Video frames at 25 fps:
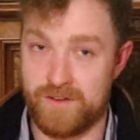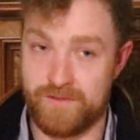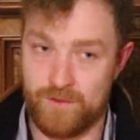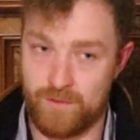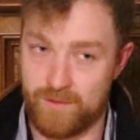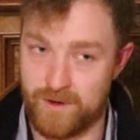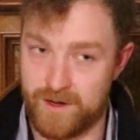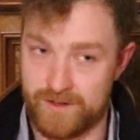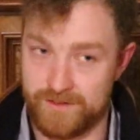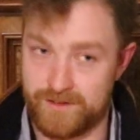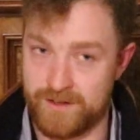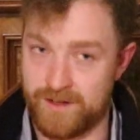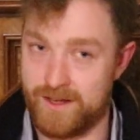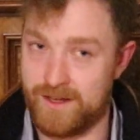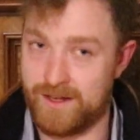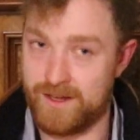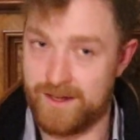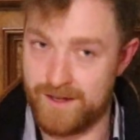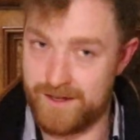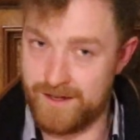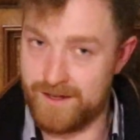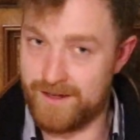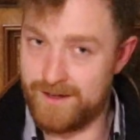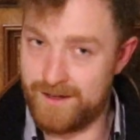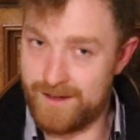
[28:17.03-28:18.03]
If you want to
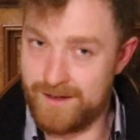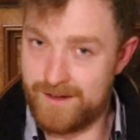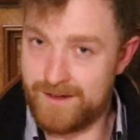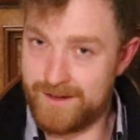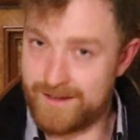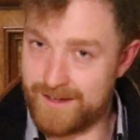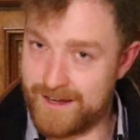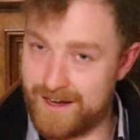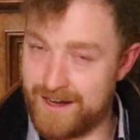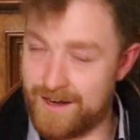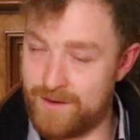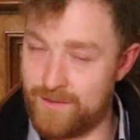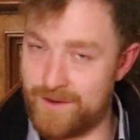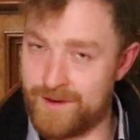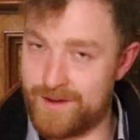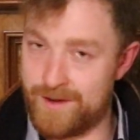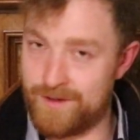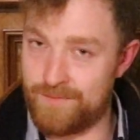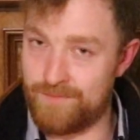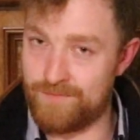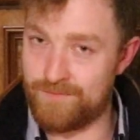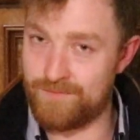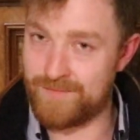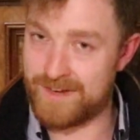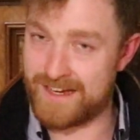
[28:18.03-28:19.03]
get
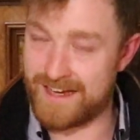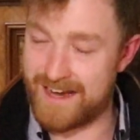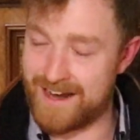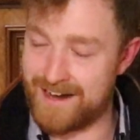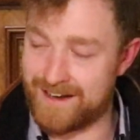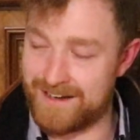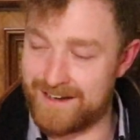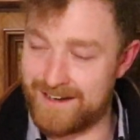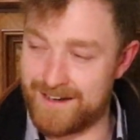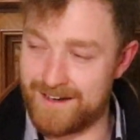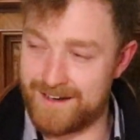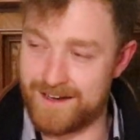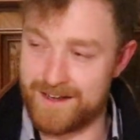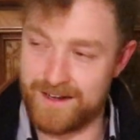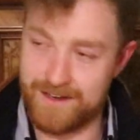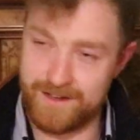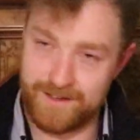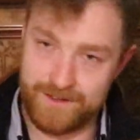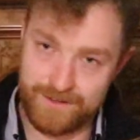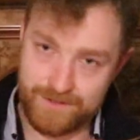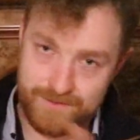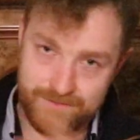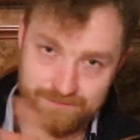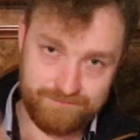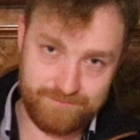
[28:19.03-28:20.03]
anyway mechanically
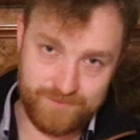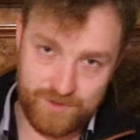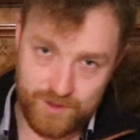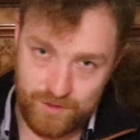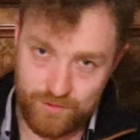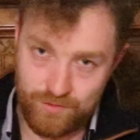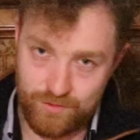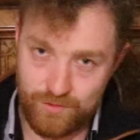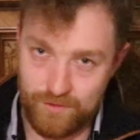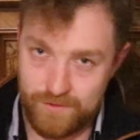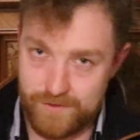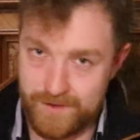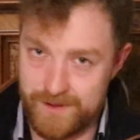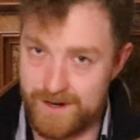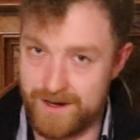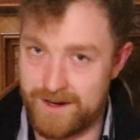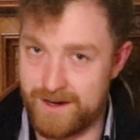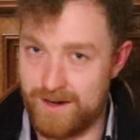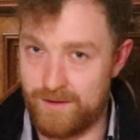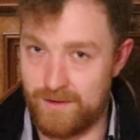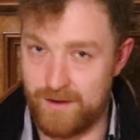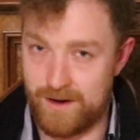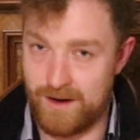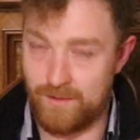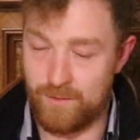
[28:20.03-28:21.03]
inclined, you go over
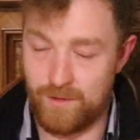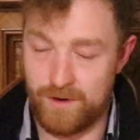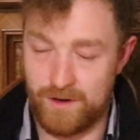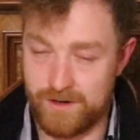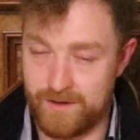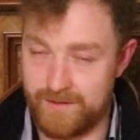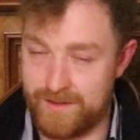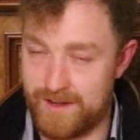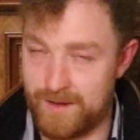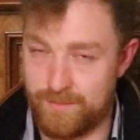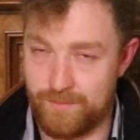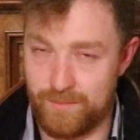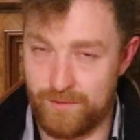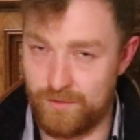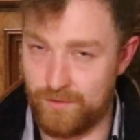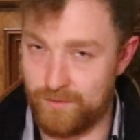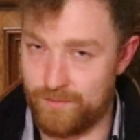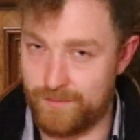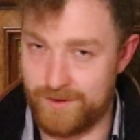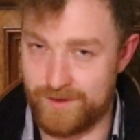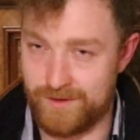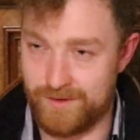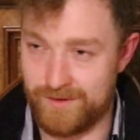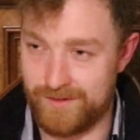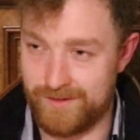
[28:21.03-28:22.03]
there and work on that boat,
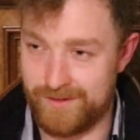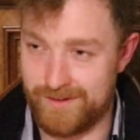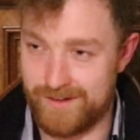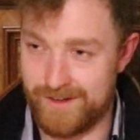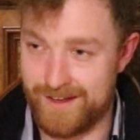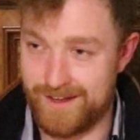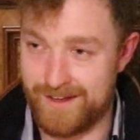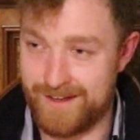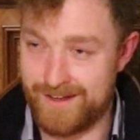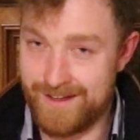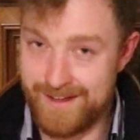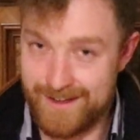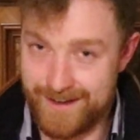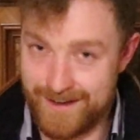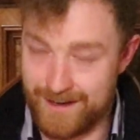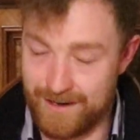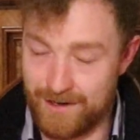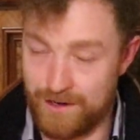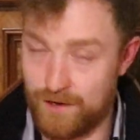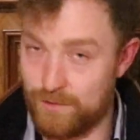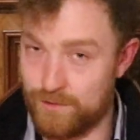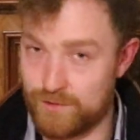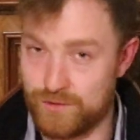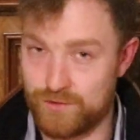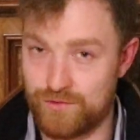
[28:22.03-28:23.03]
because it'll
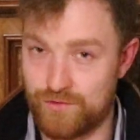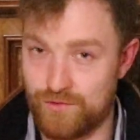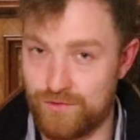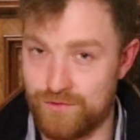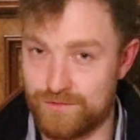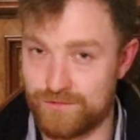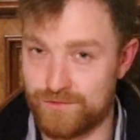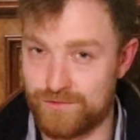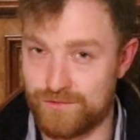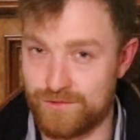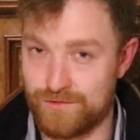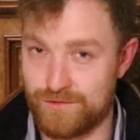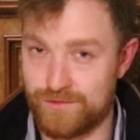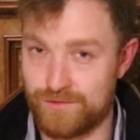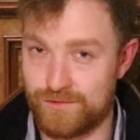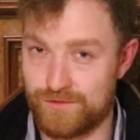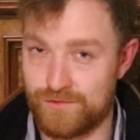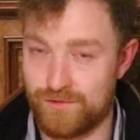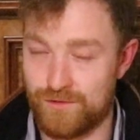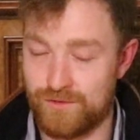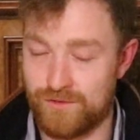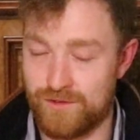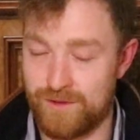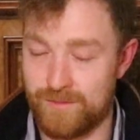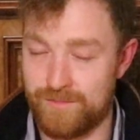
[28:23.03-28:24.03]
always
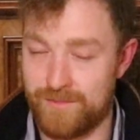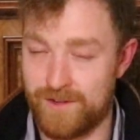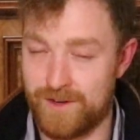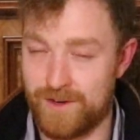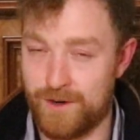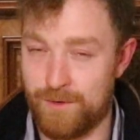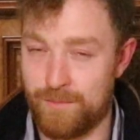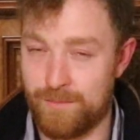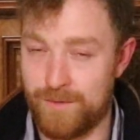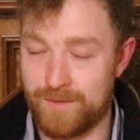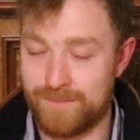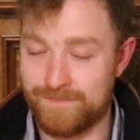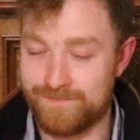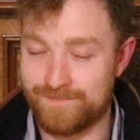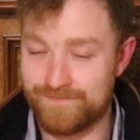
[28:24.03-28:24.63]
throw something up.